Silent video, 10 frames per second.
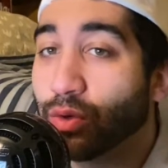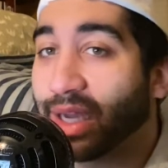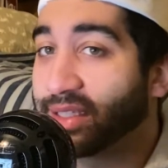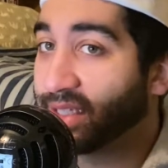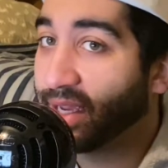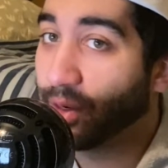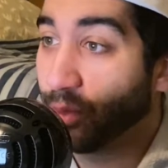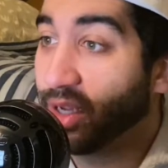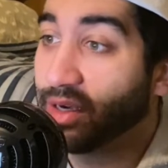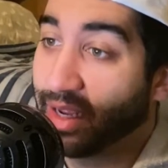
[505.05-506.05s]
Isaiah
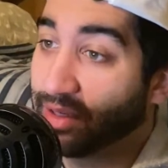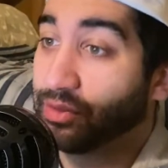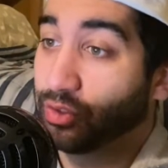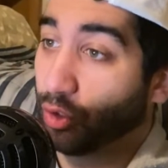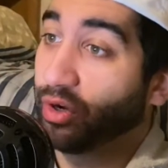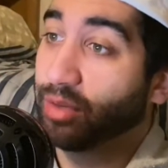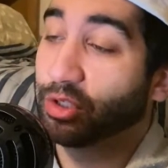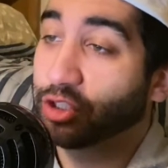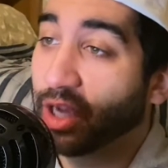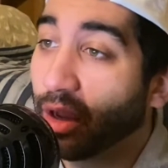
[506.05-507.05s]
Wynn and Sony
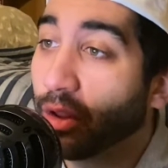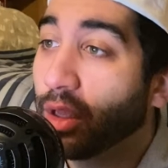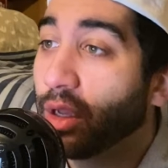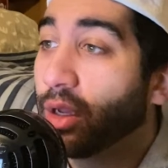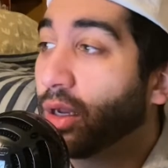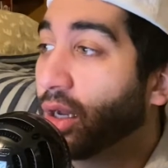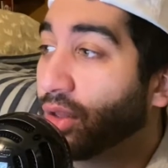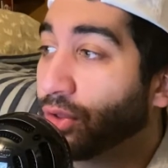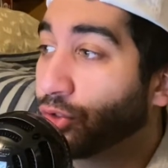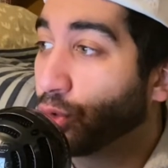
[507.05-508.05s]
Michel,
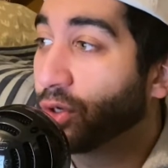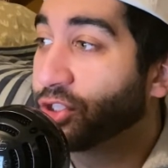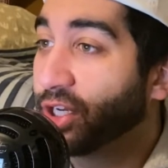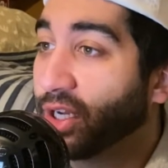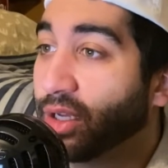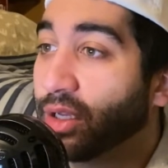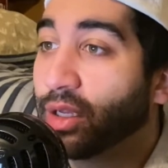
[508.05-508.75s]
the Georgia